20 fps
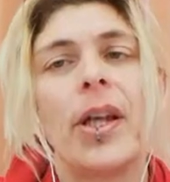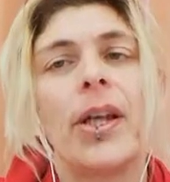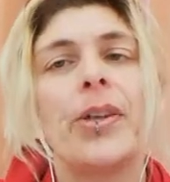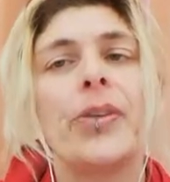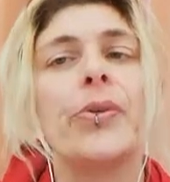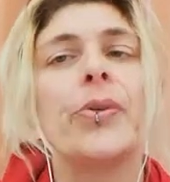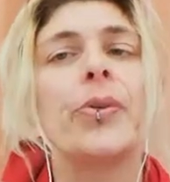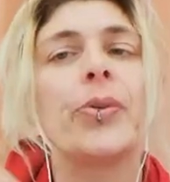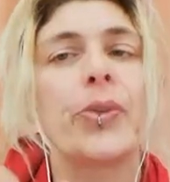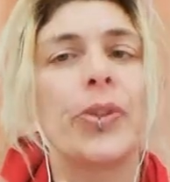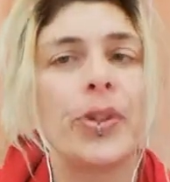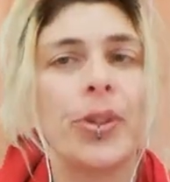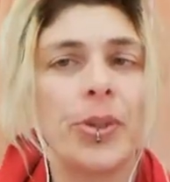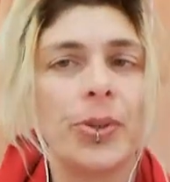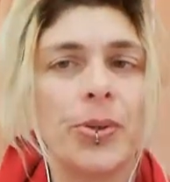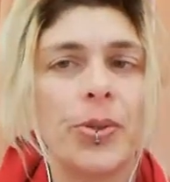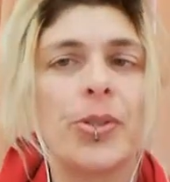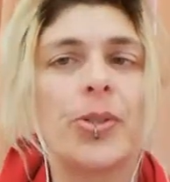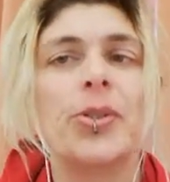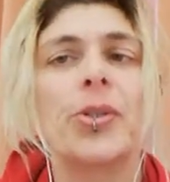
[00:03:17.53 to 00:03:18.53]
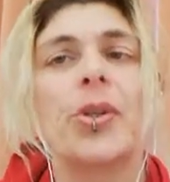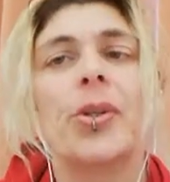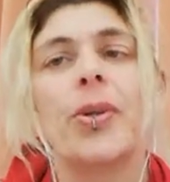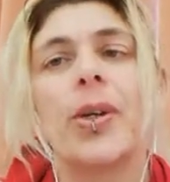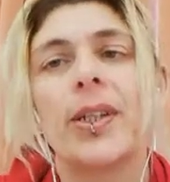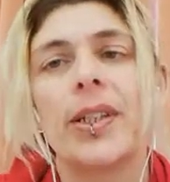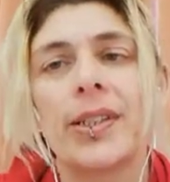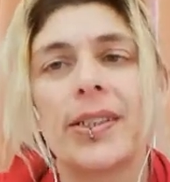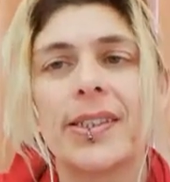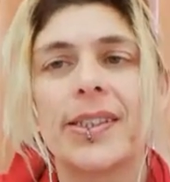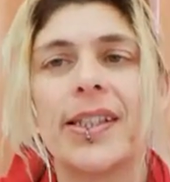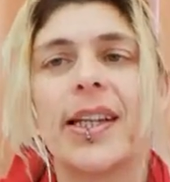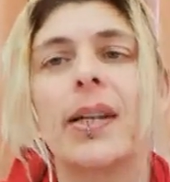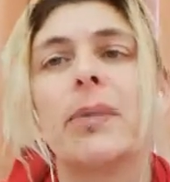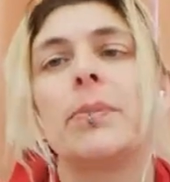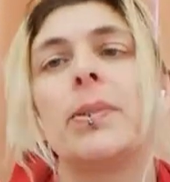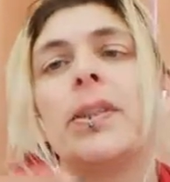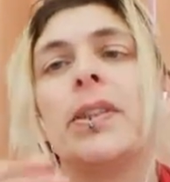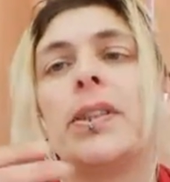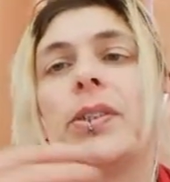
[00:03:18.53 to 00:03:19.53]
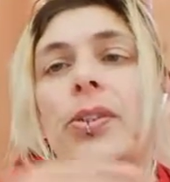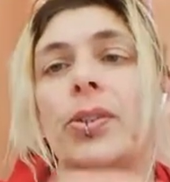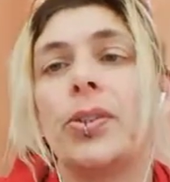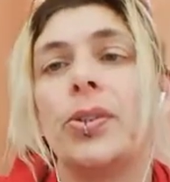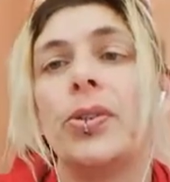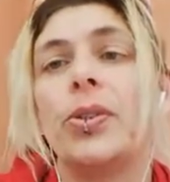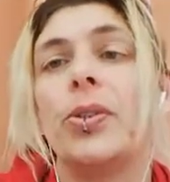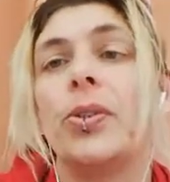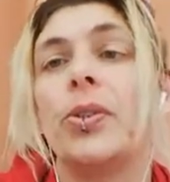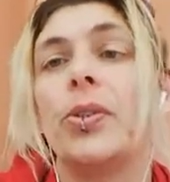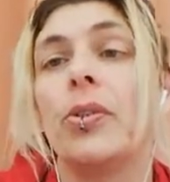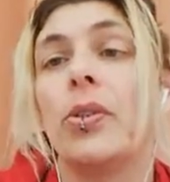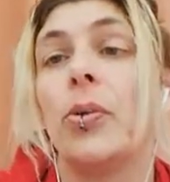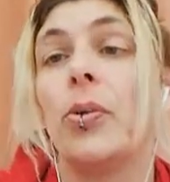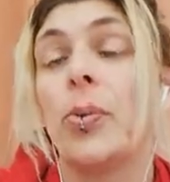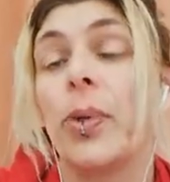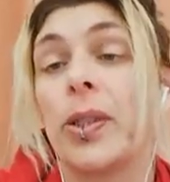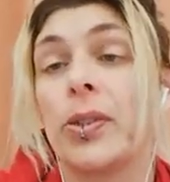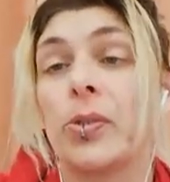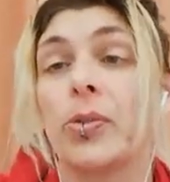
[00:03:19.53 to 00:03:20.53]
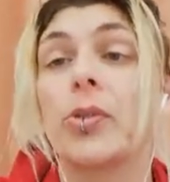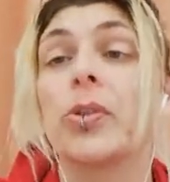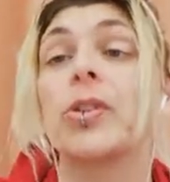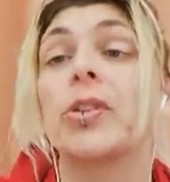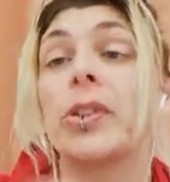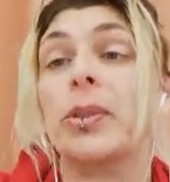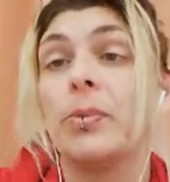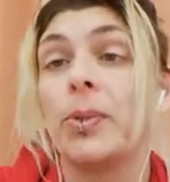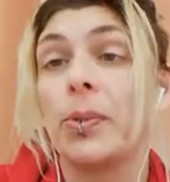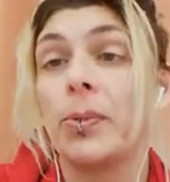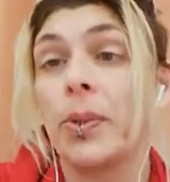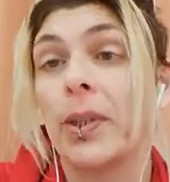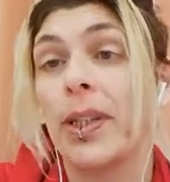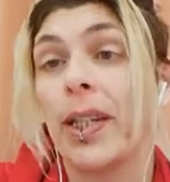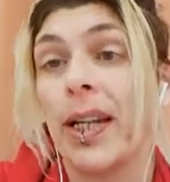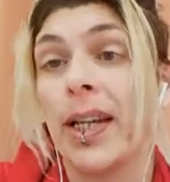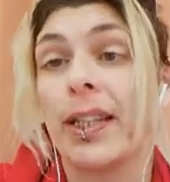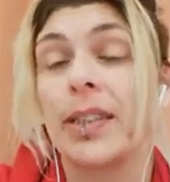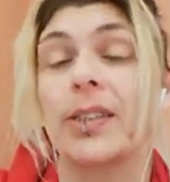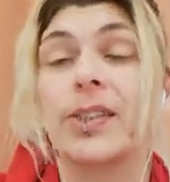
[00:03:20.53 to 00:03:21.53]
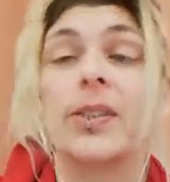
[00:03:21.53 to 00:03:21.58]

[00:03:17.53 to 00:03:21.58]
not used to and has adapted to always crossing with one hand.